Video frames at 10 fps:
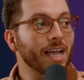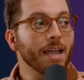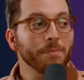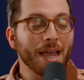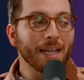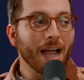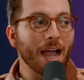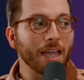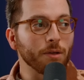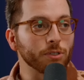because I am that
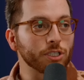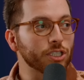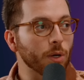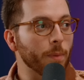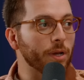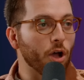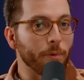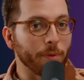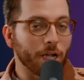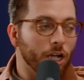guy who will just show up at
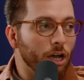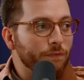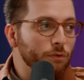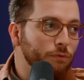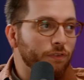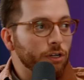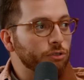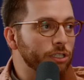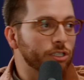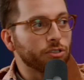home and like, I got a few
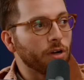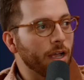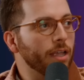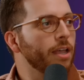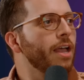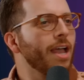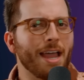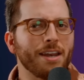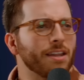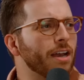fun drinks to try,
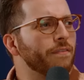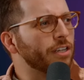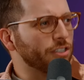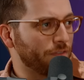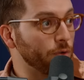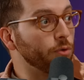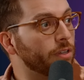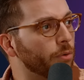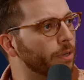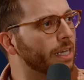and none of it is
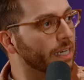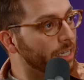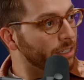food that we can